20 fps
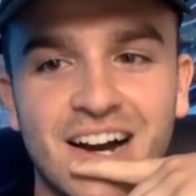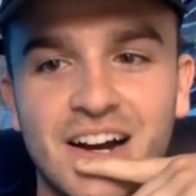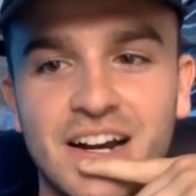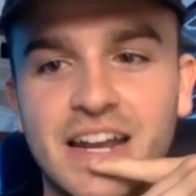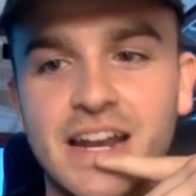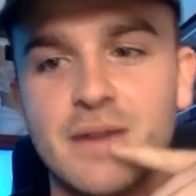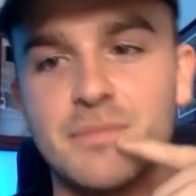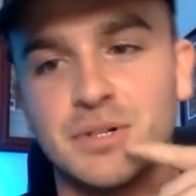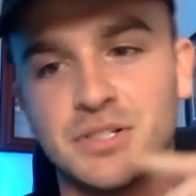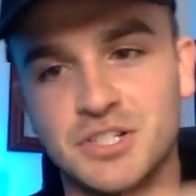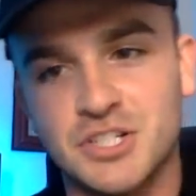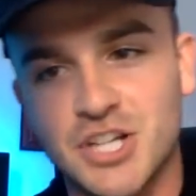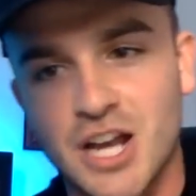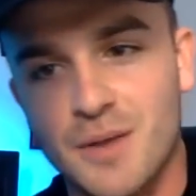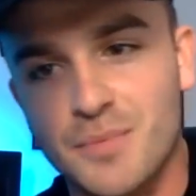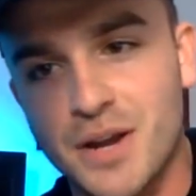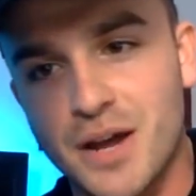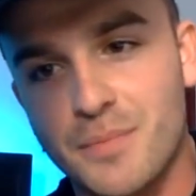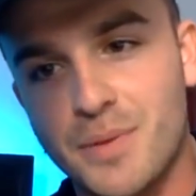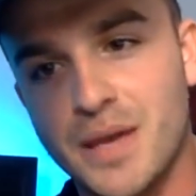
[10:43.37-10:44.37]
Can I build a
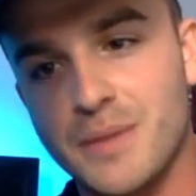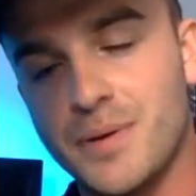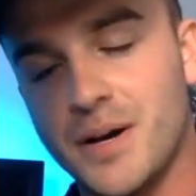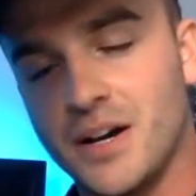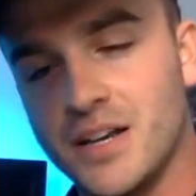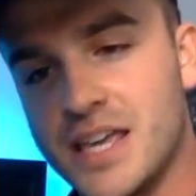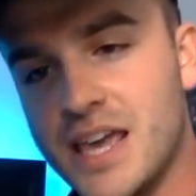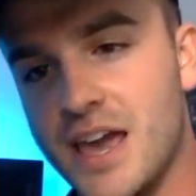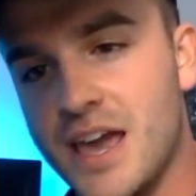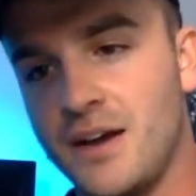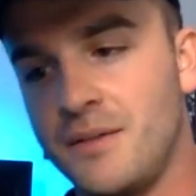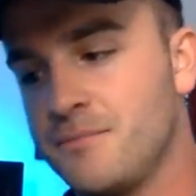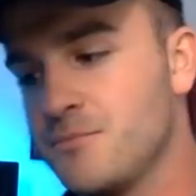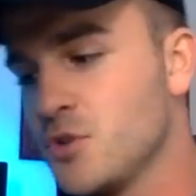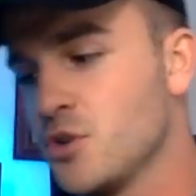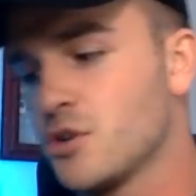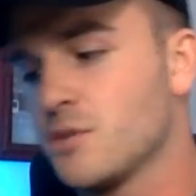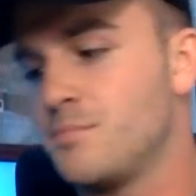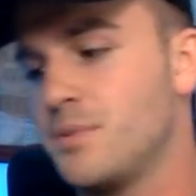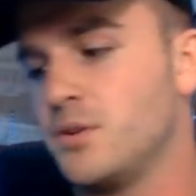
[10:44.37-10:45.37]
shop without PayPal? Yeah,
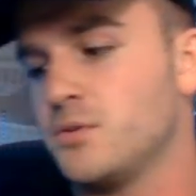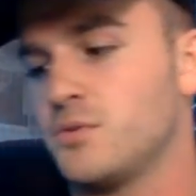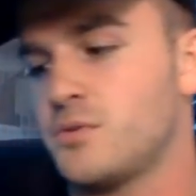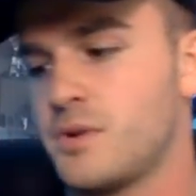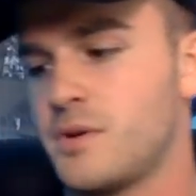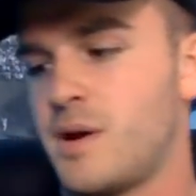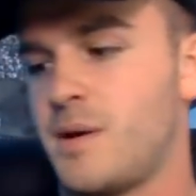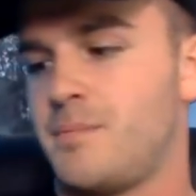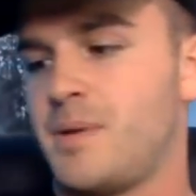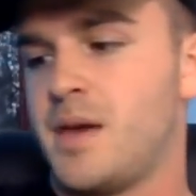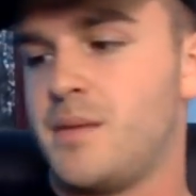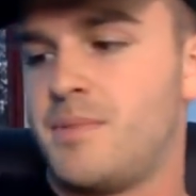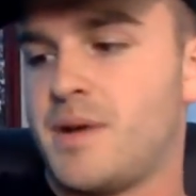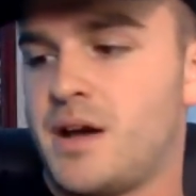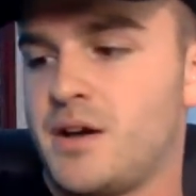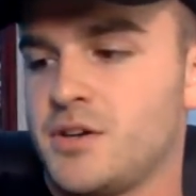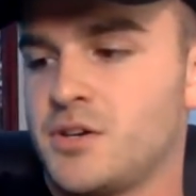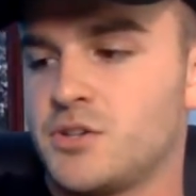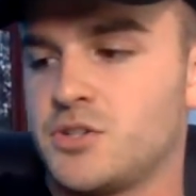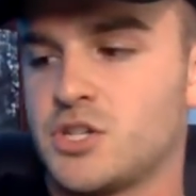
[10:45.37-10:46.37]
you could build one without
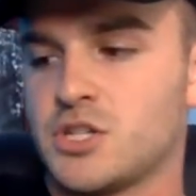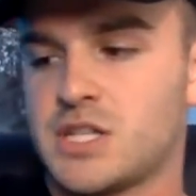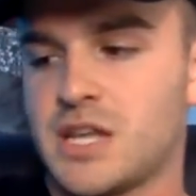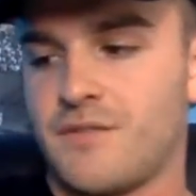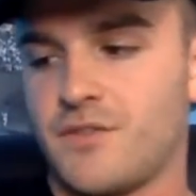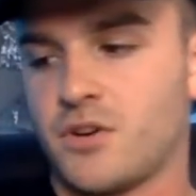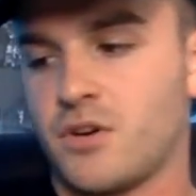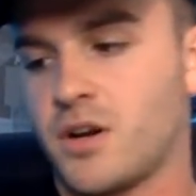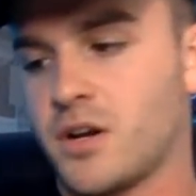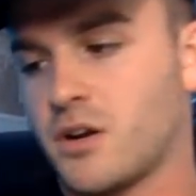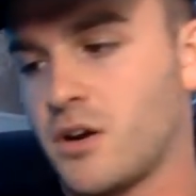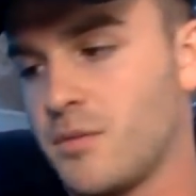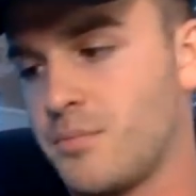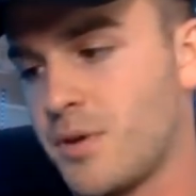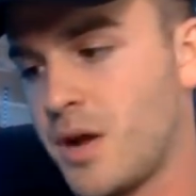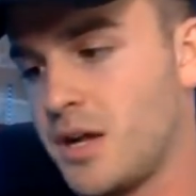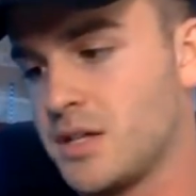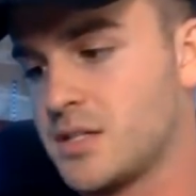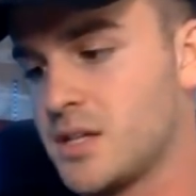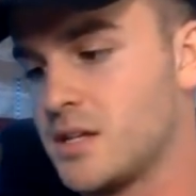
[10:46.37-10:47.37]
PayPal. You could just have a credit card
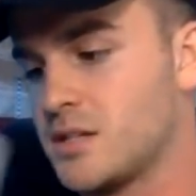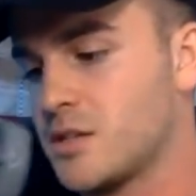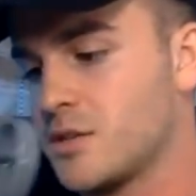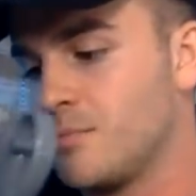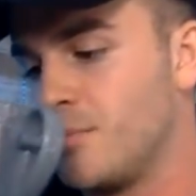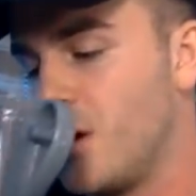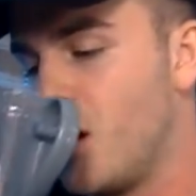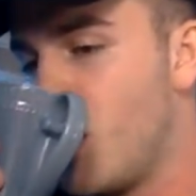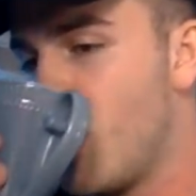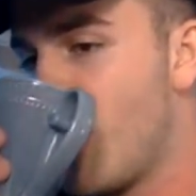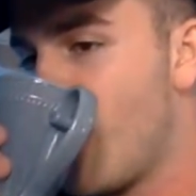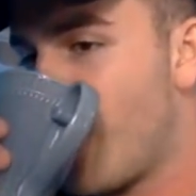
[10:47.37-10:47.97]
processor, but